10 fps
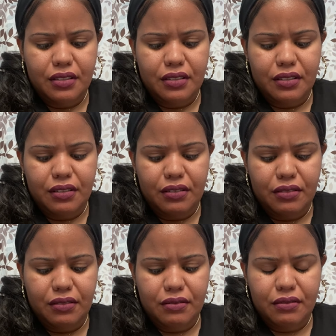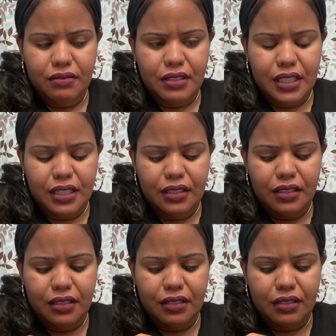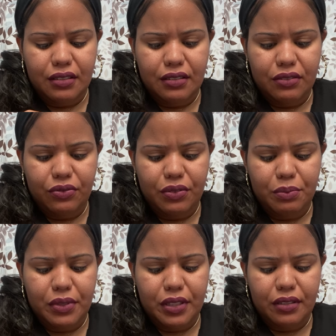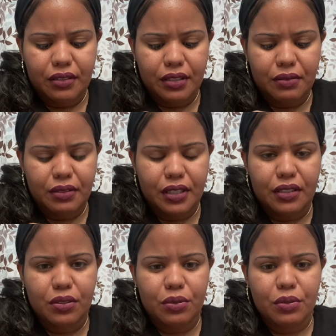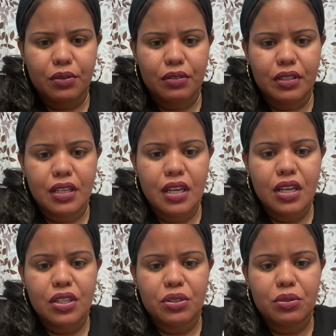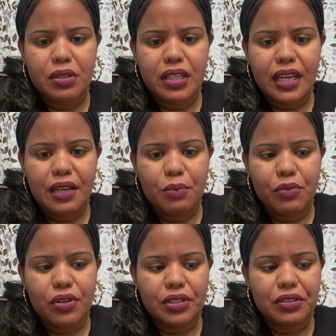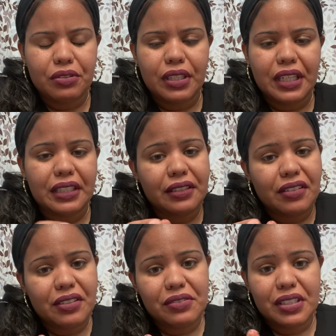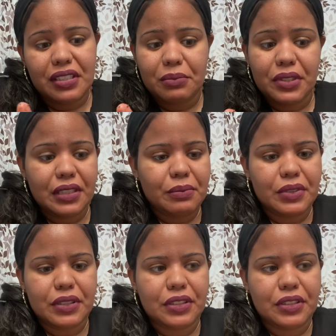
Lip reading: You know, yeah, this is good enough for me. I don't need it too oily. You could add more to your liking. Obviously, me, I'm